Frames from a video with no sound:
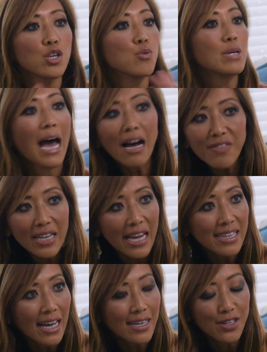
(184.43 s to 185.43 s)
You
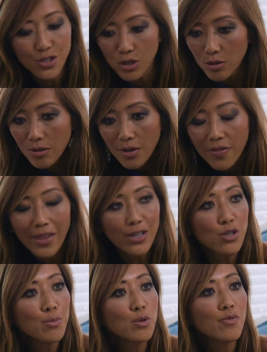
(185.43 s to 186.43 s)
navigate that issue, then
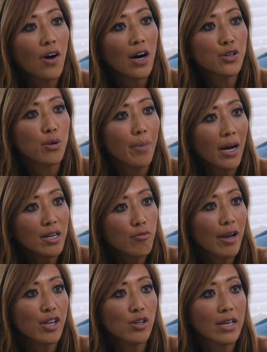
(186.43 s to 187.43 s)
you move on, your body
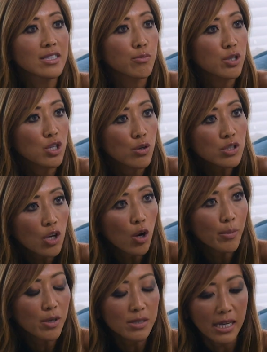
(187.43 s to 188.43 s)
regulates, it returns to
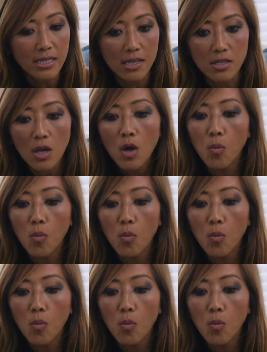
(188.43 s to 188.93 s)
homeostasis.